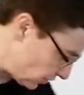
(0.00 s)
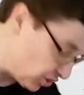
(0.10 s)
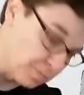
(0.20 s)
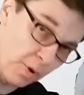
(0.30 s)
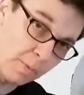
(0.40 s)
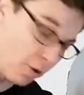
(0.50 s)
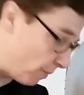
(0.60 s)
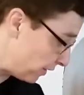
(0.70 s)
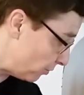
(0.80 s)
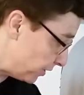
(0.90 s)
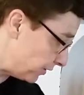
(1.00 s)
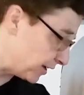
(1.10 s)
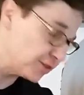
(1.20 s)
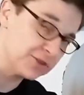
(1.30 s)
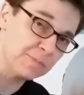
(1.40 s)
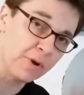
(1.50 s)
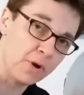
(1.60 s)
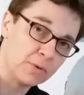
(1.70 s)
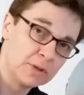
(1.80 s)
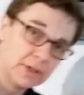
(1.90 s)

this is Bobo, by the way, you guys, this is Bo.